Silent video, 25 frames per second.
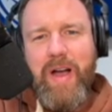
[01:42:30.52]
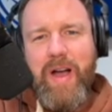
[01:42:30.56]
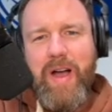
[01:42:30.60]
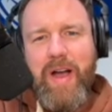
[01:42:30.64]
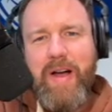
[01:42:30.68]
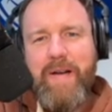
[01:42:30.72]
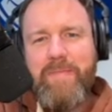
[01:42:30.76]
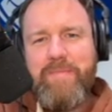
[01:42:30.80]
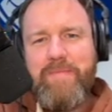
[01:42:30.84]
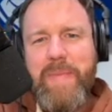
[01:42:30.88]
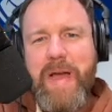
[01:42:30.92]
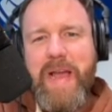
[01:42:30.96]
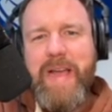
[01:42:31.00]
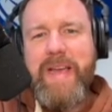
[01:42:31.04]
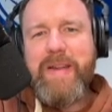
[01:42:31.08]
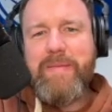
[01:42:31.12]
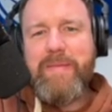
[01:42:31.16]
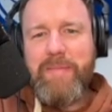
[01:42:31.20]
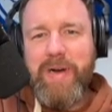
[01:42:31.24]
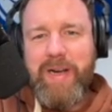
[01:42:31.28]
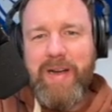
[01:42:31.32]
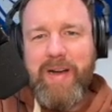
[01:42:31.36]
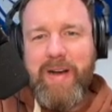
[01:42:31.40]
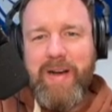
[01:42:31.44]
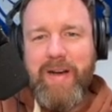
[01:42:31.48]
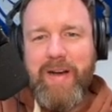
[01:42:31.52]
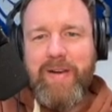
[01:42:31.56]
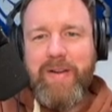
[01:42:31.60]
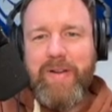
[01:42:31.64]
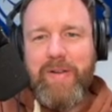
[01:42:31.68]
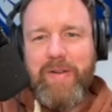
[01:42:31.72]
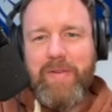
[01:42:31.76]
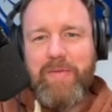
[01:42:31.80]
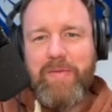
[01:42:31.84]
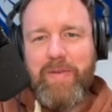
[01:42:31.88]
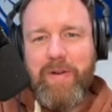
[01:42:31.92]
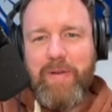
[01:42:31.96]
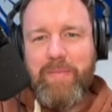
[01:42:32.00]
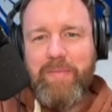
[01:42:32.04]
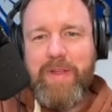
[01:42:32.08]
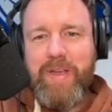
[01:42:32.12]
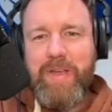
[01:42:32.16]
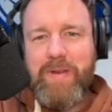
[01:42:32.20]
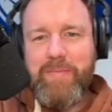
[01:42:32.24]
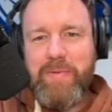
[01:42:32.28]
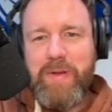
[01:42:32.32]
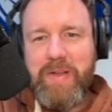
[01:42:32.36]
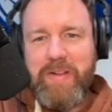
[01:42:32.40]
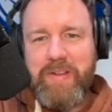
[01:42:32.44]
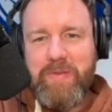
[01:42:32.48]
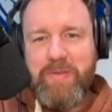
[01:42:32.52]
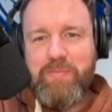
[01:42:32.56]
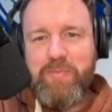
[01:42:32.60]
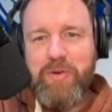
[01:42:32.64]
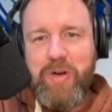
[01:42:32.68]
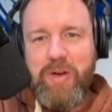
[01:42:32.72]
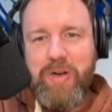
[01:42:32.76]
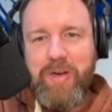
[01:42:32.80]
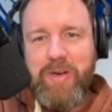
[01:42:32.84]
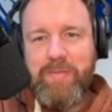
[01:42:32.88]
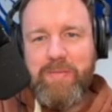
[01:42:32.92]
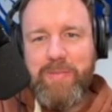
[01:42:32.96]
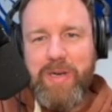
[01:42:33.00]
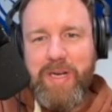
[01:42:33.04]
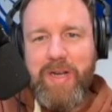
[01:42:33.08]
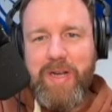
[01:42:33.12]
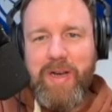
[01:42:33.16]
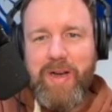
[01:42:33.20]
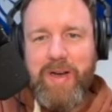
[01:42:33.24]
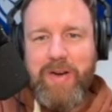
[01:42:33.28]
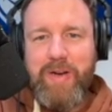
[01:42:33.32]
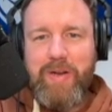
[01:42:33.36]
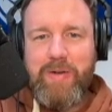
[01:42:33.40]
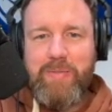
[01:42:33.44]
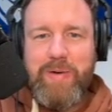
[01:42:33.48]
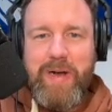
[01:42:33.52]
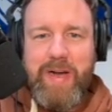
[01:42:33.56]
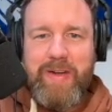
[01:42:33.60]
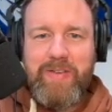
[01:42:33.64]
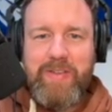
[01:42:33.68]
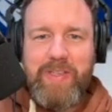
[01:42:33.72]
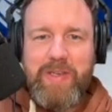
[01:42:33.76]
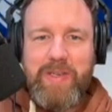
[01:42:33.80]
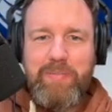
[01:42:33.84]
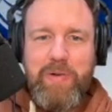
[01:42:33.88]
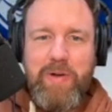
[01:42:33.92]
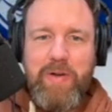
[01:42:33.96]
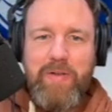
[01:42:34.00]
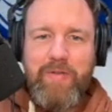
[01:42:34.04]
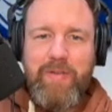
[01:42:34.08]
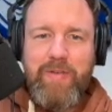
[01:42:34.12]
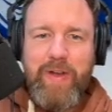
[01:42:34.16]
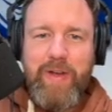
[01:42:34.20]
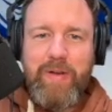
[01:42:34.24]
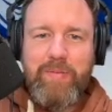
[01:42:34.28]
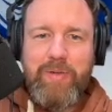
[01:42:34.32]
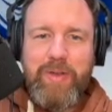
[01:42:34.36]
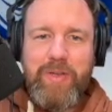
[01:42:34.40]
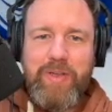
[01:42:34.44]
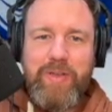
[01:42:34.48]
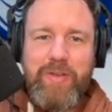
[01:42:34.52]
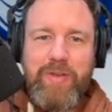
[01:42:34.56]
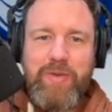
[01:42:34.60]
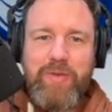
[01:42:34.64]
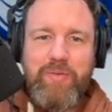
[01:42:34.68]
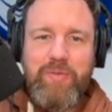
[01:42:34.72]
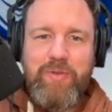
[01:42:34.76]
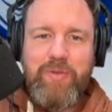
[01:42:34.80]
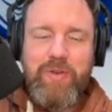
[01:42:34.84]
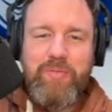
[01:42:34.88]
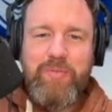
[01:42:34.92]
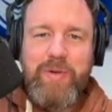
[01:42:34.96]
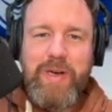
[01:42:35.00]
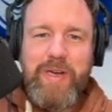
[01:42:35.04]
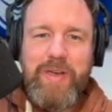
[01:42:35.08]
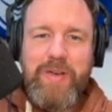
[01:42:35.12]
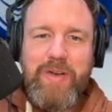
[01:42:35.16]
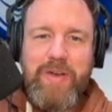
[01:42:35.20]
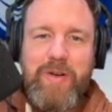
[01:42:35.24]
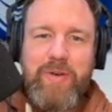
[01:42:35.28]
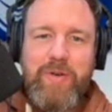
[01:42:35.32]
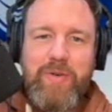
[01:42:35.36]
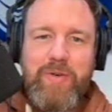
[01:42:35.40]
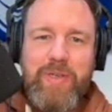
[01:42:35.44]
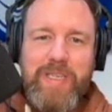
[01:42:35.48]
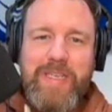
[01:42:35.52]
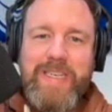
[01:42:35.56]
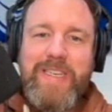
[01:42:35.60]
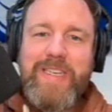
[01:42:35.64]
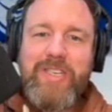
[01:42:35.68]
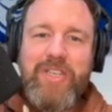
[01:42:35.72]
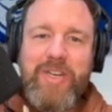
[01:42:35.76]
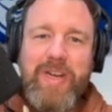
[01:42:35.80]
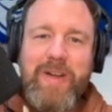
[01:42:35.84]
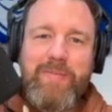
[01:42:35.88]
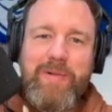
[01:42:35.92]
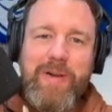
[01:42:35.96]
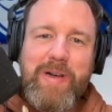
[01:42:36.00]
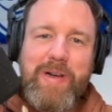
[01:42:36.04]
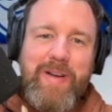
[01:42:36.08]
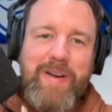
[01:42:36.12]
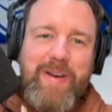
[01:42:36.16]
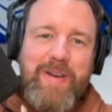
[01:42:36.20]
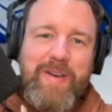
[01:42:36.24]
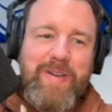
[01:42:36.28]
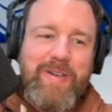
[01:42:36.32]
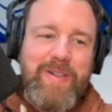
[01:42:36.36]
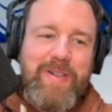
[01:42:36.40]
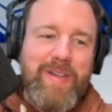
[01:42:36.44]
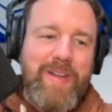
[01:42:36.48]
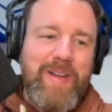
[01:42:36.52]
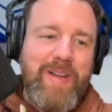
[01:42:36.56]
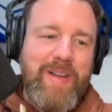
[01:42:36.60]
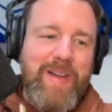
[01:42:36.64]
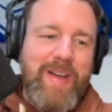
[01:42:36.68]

Megan McConnell from the Pittsburgh McConnell basketball family. You might know TJ McConnell.